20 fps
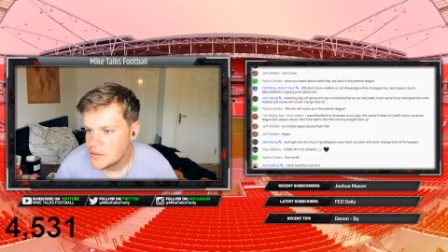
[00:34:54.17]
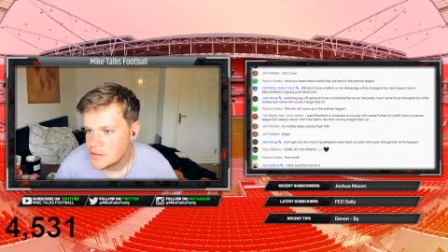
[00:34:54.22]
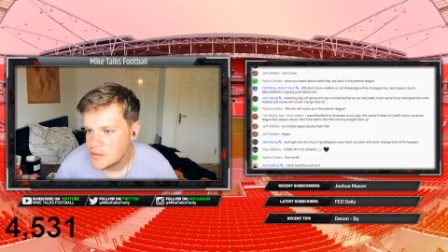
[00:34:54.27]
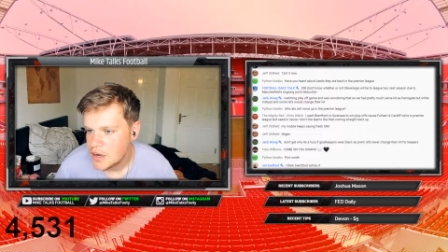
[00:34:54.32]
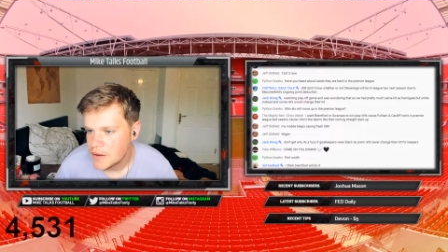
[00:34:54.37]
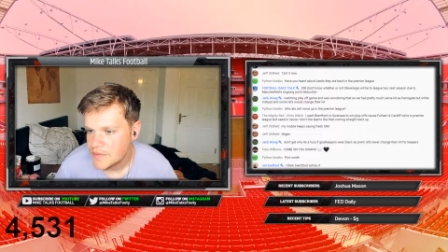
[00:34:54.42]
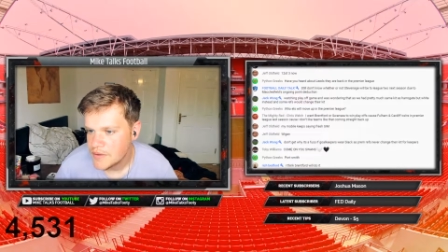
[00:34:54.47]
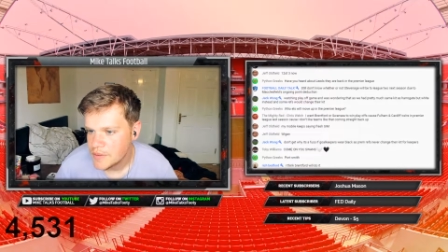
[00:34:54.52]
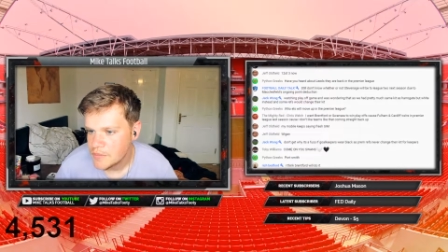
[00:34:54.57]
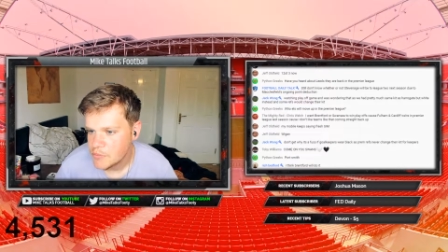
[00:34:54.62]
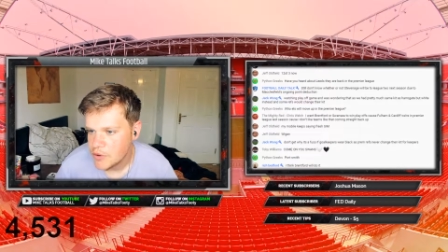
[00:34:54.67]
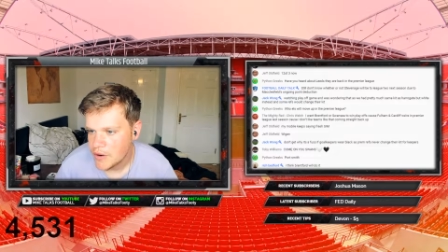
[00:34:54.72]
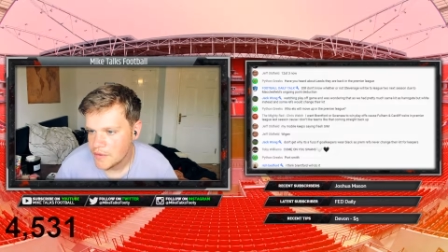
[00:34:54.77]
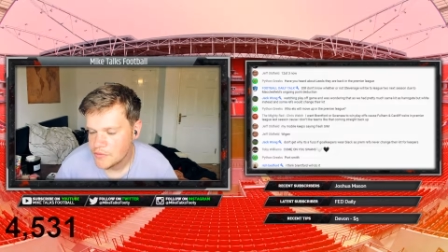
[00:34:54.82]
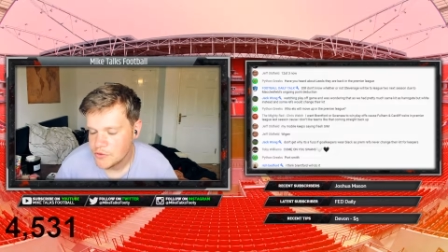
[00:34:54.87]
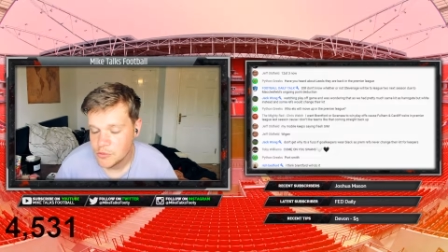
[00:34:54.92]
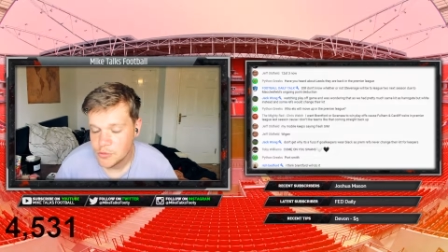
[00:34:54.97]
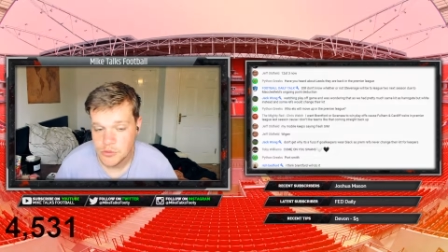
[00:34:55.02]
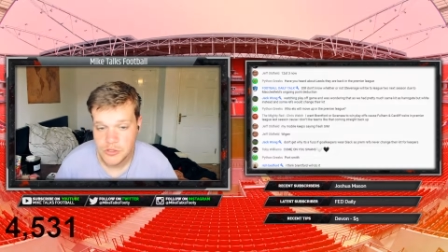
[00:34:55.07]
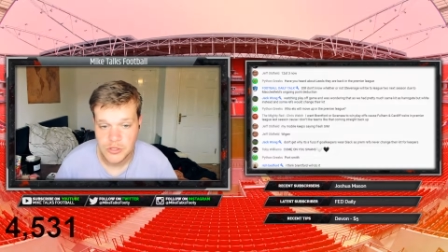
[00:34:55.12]
I think
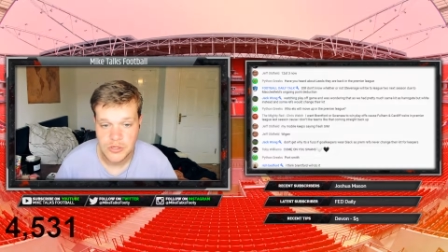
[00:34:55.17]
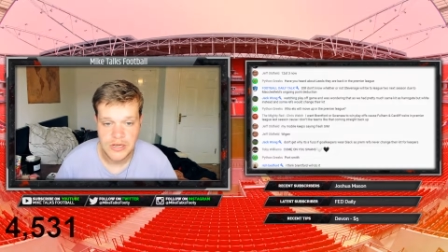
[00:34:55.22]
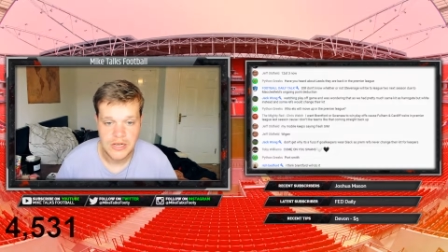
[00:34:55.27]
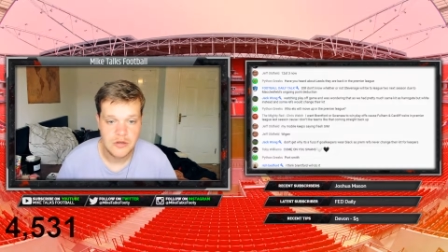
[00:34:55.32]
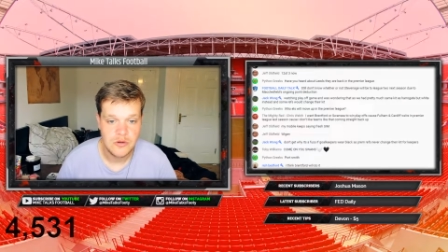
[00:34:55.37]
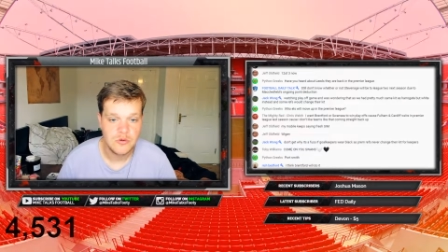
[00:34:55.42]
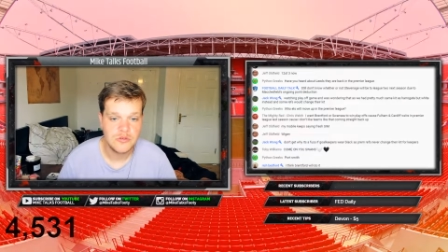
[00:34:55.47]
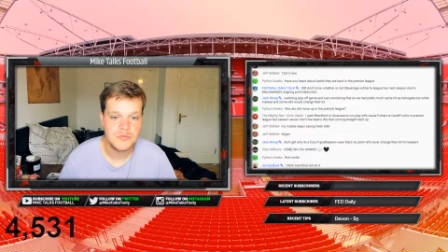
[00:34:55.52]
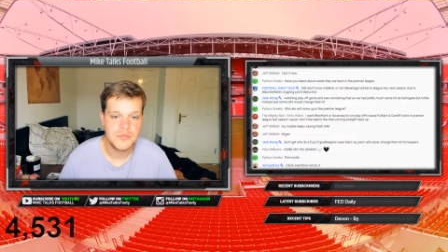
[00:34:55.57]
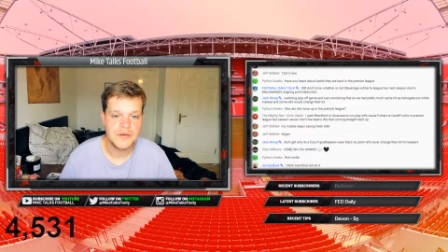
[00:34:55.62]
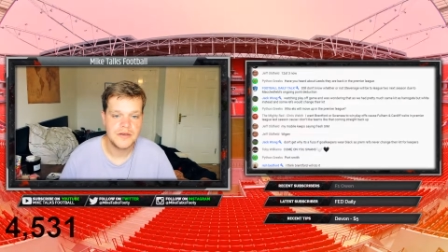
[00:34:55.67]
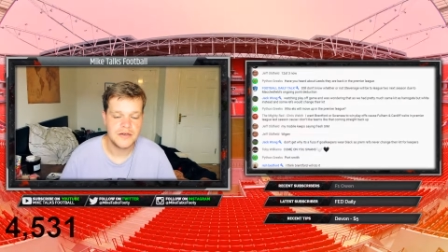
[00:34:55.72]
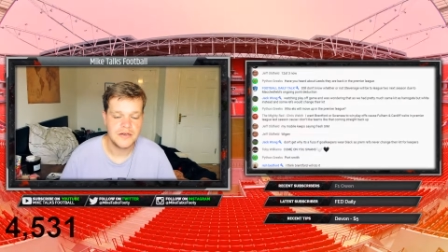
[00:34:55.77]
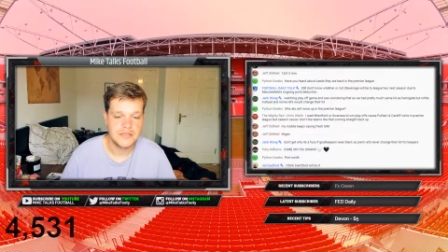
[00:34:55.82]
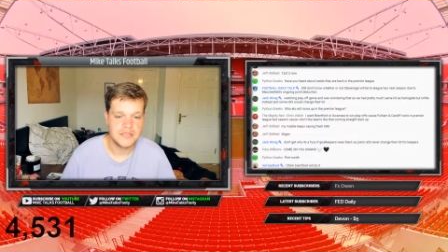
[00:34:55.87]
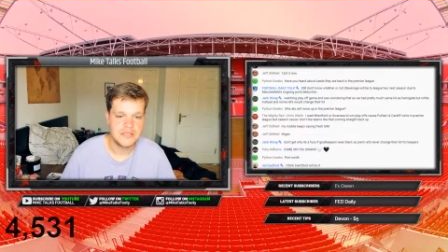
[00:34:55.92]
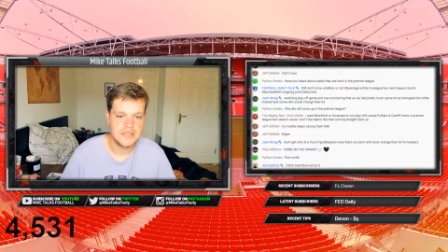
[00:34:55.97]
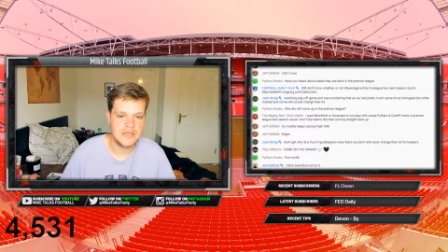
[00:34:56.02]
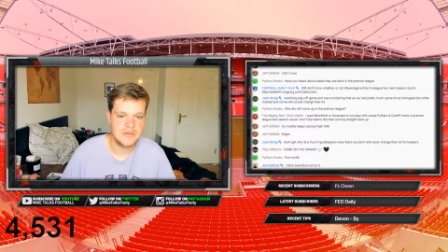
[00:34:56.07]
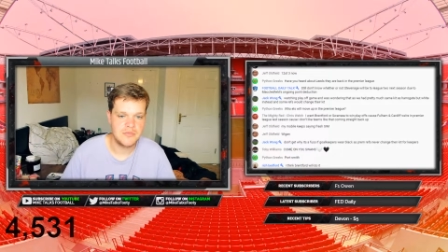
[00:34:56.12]
Brentford will do it. It would be nice
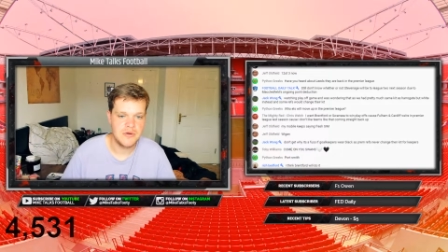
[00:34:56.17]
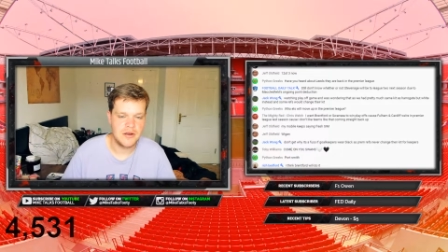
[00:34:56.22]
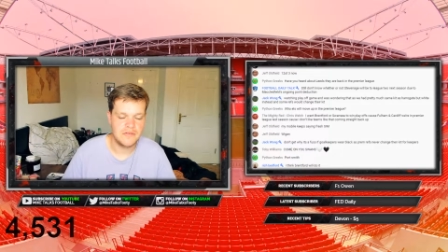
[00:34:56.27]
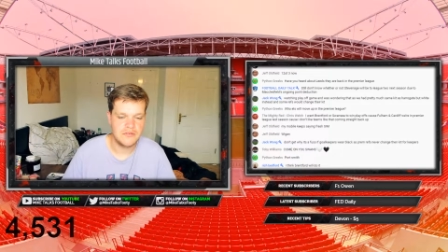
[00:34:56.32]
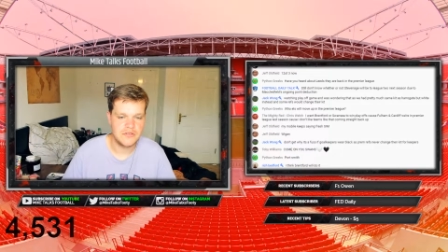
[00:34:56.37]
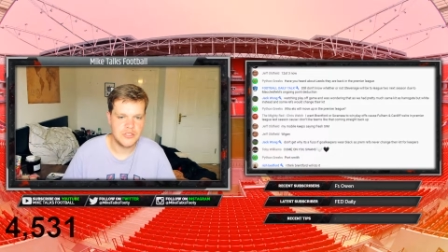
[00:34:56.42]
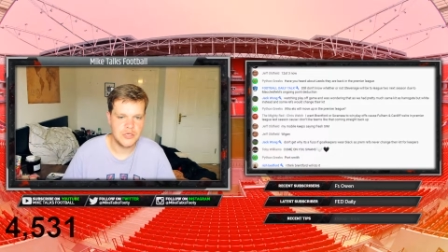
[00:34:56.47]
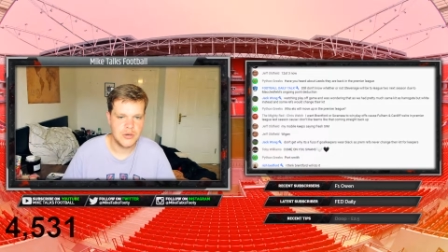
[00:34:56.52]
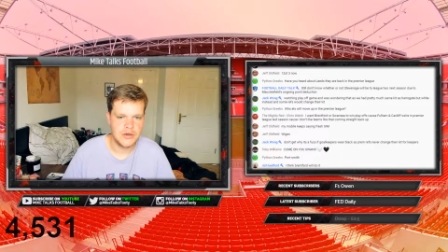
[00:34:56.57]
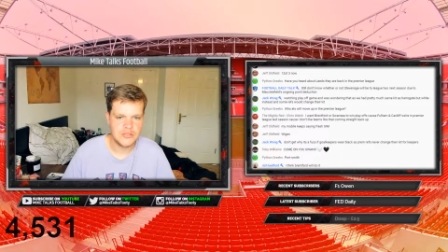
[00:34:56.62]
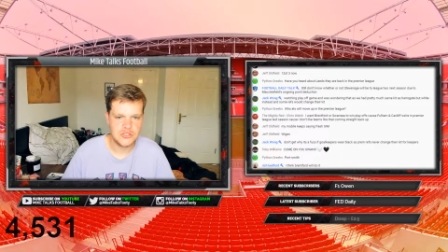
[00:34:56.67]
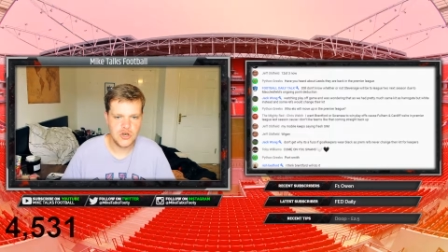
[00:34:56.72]
to see Brentford do it.